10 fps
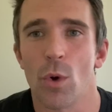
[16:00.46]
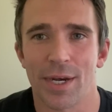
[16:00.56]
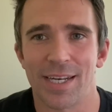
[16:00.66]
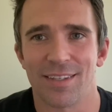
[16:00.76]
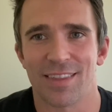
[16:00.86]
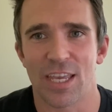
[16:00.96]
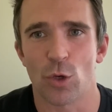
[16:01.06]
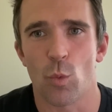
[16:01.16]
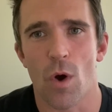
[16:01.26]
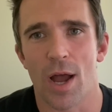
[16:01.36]
what it is that
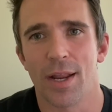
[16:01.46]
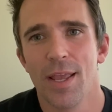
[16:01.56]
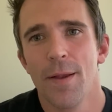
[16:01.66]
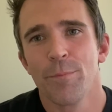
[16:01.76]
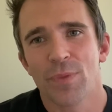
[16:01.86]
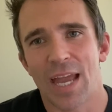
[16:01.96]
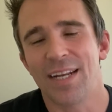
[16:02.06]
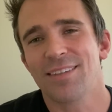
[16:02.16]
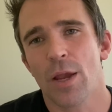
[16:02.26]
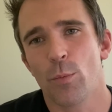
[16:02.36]
you want.
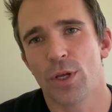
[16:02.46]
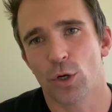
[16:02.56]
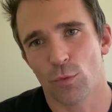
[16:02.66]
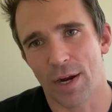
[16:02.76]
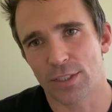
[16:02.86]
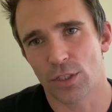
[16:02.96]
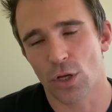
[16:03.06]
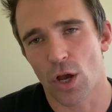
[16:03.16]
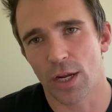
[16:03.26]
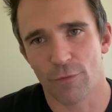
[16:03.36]
Anytime we correct a
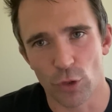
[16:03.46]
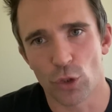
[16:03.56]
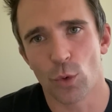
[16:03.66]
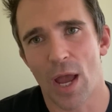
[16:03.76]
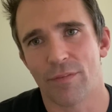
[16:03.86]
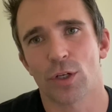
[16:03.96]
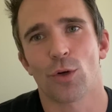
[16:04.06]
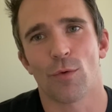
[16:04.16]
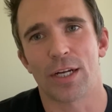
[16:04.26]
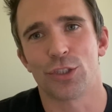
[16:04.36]
dog, if you do have to
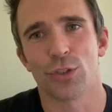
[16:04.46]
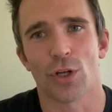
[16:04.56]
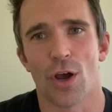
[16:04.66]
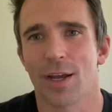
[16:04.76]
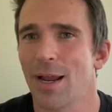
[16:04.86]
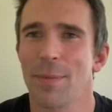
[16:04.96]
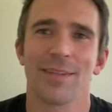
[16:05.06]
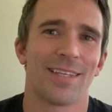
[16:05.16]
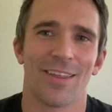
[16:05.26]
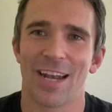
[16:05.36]
correct your dog, and I'm
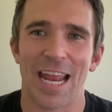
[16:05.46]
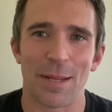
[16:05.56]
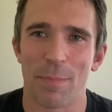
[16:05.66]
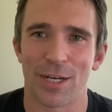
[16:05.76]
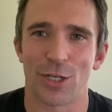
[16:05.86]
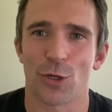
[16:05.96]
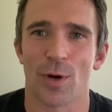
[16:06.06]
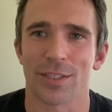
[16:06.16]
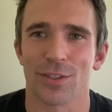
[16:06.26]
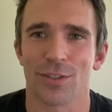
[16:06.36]
not telling anybody to
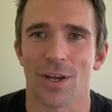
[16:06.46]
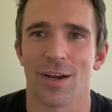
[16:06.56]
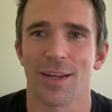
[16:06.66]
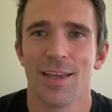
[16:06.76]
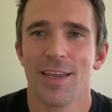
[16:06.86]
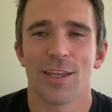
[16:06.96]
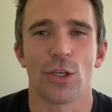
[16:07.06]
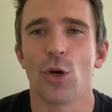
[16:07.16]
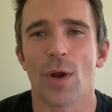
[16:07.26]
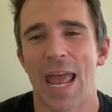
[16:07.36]
correct their dog,
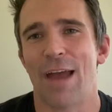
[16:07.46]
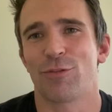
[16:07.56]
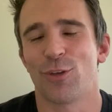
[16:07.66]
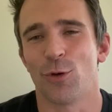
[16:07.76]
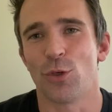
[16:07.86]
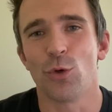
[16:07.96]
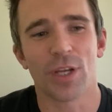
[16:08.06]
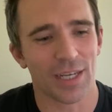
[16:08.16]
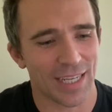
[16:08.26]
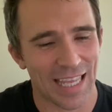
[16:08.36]
you don't have to. You
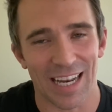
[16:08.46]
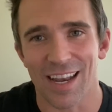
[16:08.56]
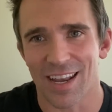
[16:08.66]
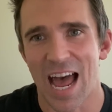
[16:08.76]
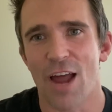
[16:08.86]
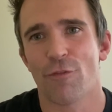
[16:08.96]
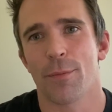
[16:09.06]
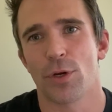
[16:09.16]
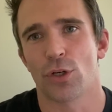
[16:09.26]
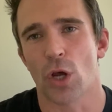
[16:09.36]
can get a lot
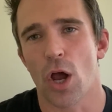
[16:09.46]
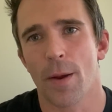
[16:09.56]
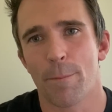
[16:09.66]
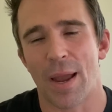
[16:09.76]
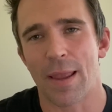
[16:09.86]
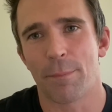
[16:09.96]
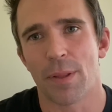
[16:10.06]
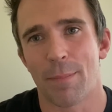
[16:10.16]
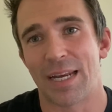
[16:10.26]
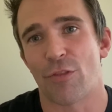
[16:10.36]
from your dog by
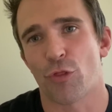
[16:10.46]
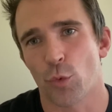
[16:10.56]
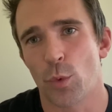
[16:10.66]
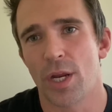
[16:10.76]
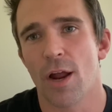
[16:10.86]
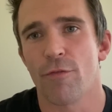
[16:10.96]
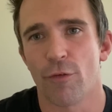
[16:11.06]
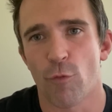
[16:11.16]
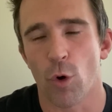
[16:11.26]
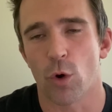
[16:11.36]
implementing 3 of
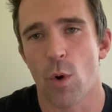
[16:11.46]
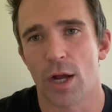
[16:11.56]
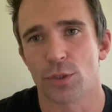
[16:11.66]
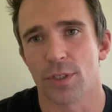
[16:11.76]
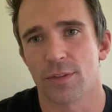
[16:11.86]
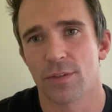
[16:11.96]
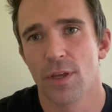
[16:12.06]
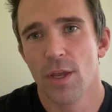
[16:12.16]
the 4 quadrants.